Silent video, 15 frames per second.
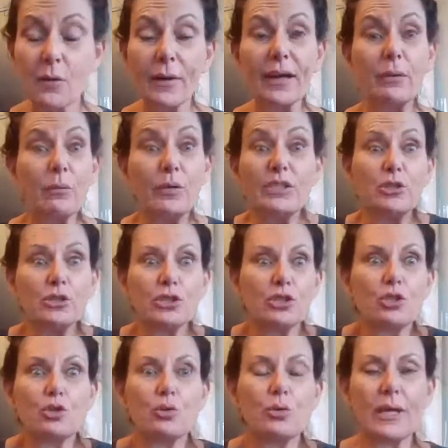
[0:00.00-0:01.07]
Right? We just
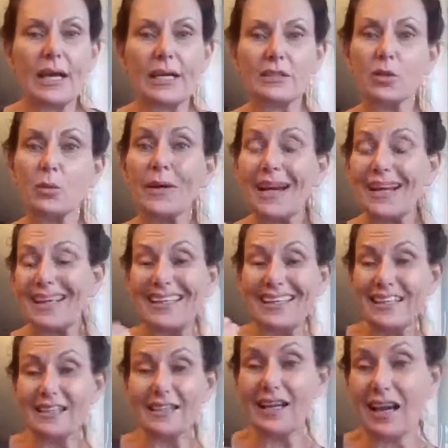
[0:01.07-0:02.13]
do that. So we're in
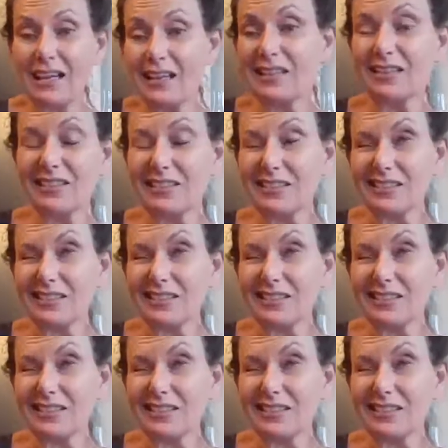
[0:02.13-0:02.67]
it, I